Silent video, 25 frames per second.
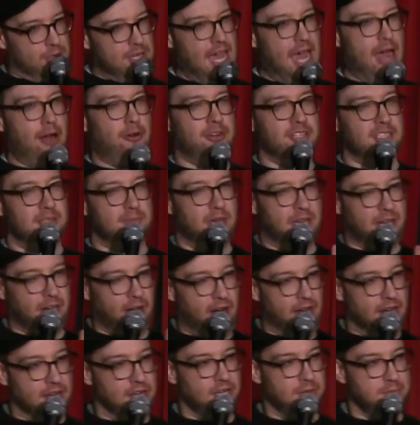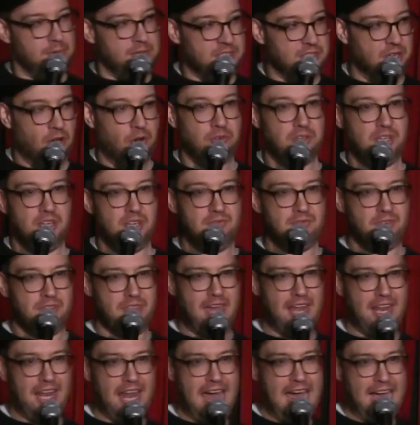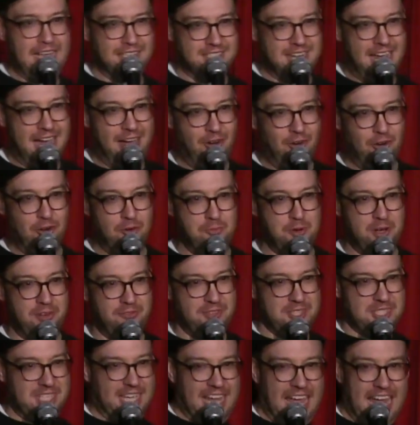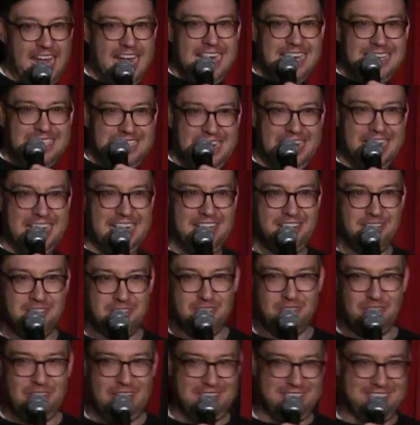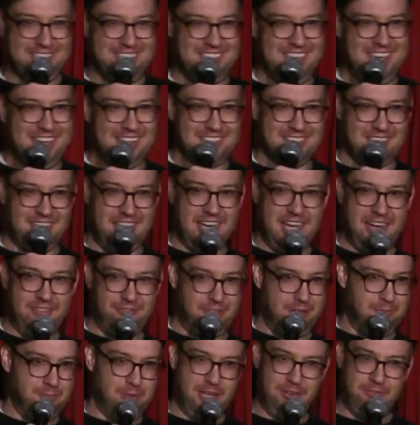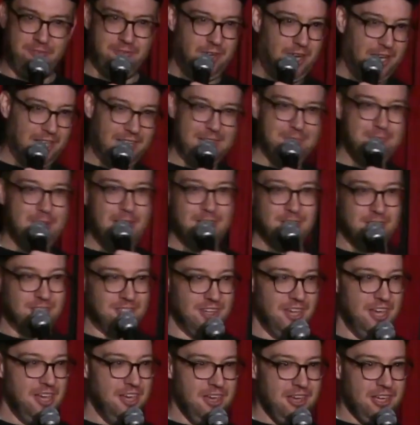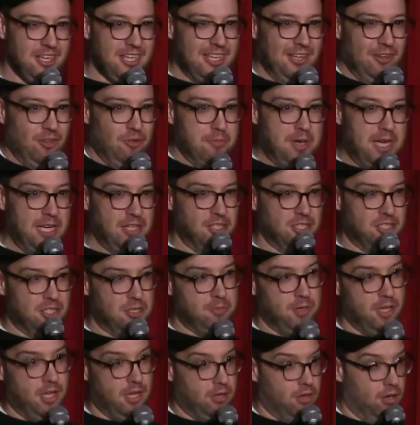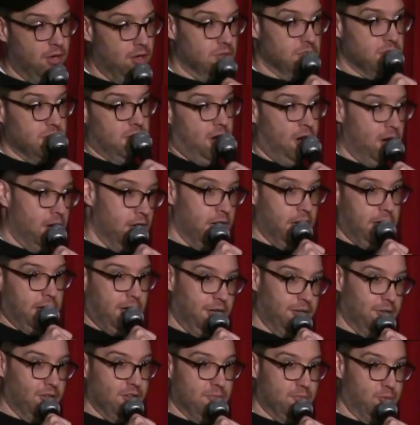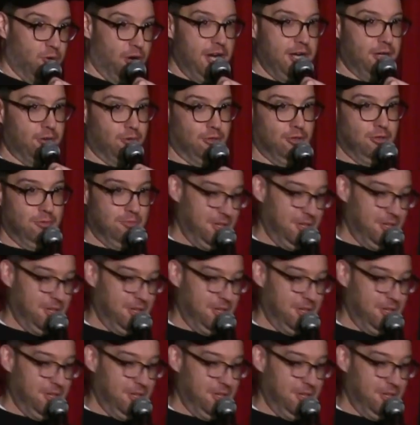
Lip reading: hours, I'm like, all right, you could be zoned in for that last hour. But if it's, like, 18, you still got six left, I'm like, fuck, he might just kill me just to be like, oh, sorry, I gotta go to the break room.